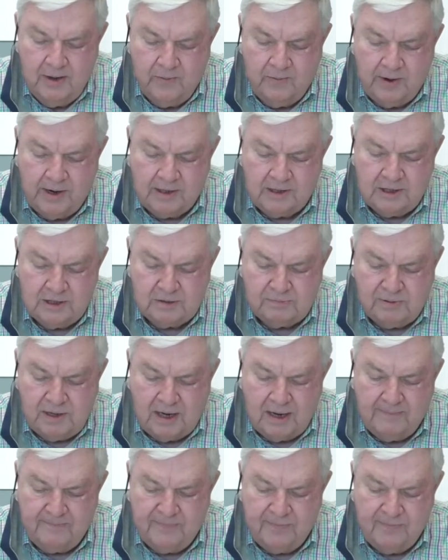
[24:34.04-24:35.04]
We
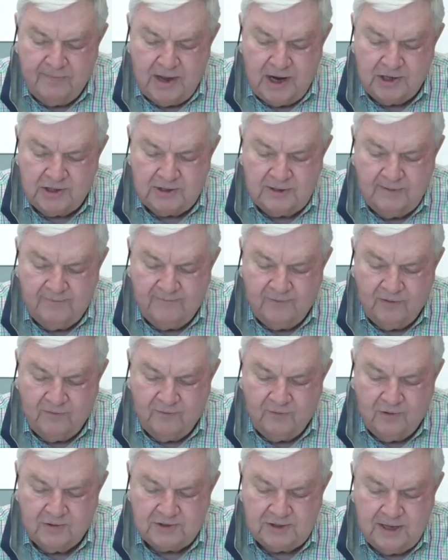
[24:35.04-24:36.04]
anticipate implementation for the
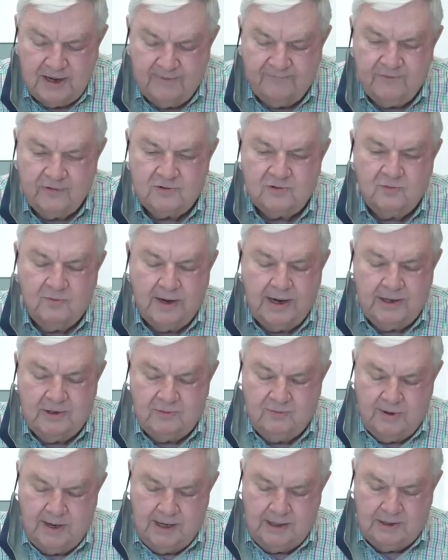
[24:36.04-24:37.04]
first half of
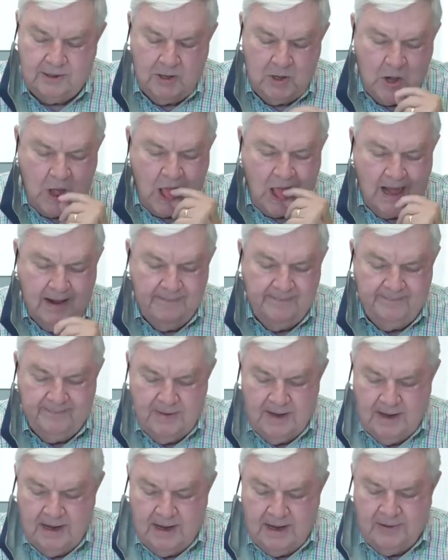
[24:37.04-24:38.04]
2022,
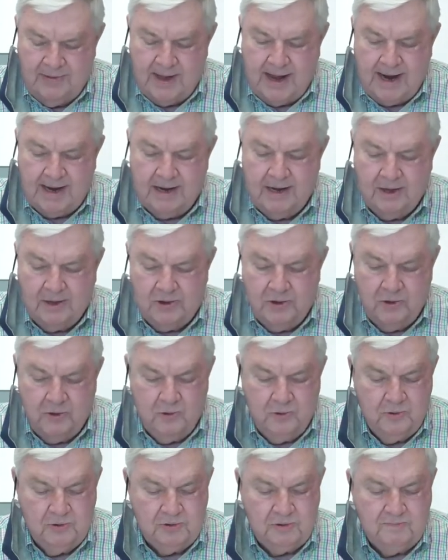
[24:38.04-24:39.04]
and that
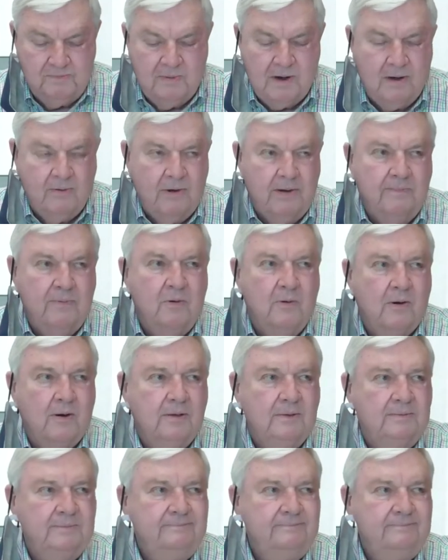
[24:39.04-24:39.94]
concludes my report.